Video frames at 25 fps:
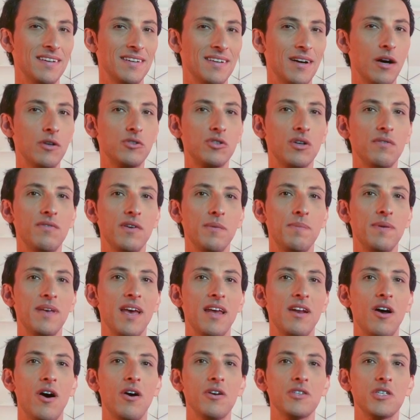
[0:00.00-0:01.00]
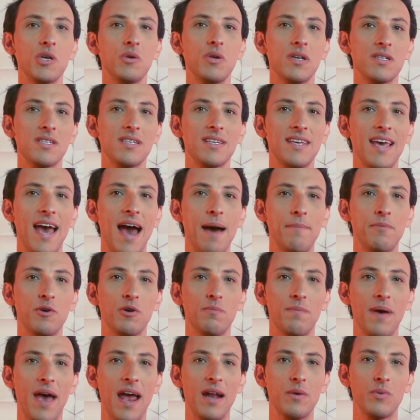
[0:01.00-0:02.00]
UltraVPN also doesn't cap your
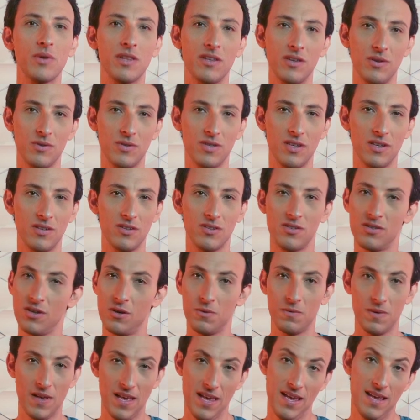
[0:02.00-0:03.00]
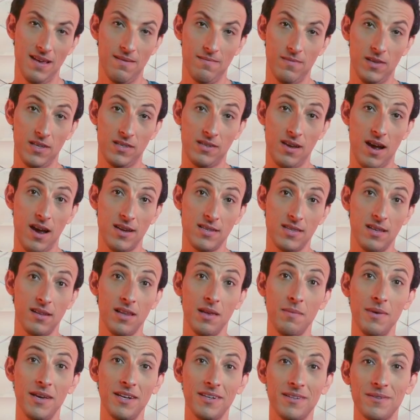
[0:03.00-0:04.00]
bandwidth usage, so the sky's the
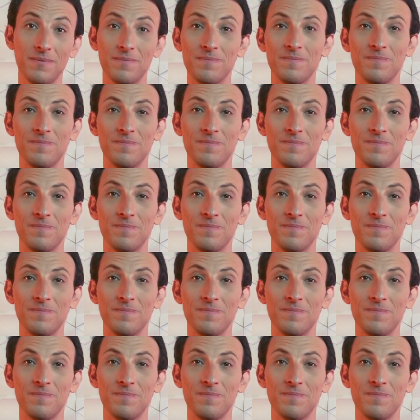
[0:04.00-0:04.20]
limit.